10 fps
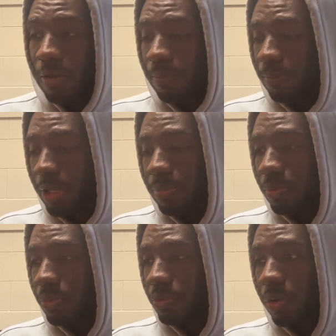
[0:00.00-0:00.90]

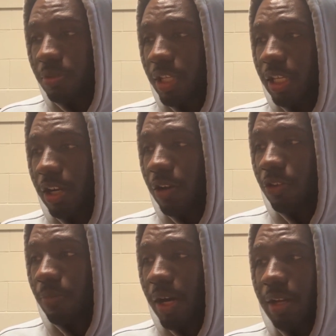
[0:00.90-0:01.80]
People who don't take care of
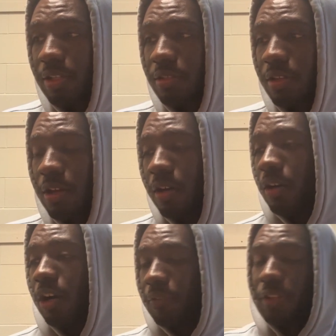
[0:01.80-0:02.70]
their bodies
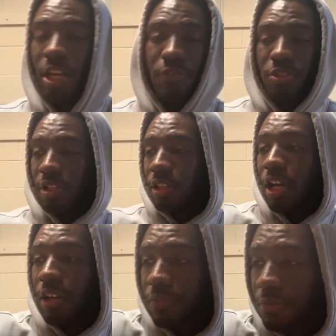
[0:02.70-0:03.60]
often have shitty
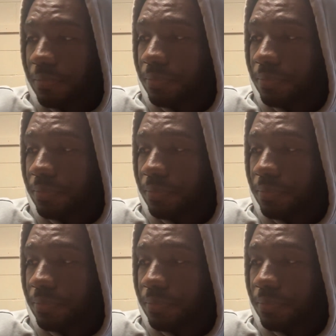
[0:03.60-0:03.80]
lives,